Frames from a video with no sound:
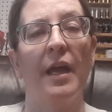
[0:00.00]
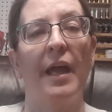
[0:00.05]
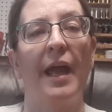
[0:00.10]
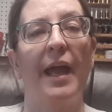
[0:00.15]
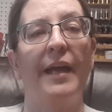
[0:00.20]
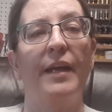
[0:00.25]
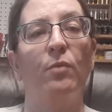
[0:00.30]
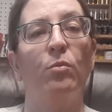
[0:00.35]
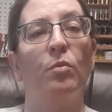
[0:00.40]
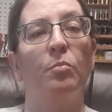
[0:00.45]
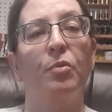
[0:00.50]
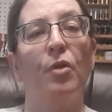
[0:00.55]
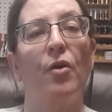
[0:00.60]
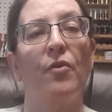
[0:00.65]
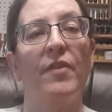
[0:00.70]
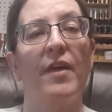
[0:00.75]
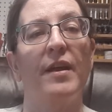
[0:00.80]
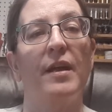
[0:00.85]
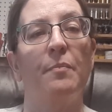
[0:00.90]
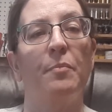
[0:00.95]
and it will
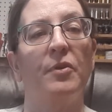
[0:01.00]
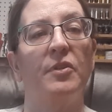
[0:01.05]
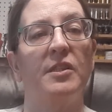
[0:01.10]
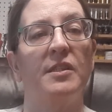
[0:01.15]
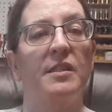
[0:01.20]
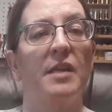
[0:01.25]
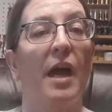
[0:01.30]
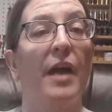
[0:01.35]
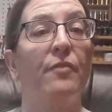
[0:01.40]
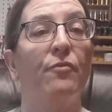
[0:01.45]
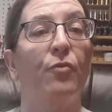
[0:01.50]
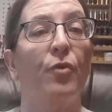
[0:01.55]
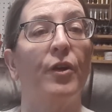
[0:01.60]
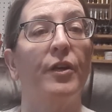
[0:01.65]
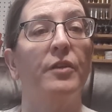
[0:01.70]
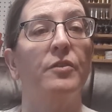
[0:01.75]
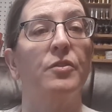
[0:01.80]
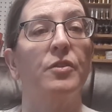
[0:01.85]
blow that up on the side for you.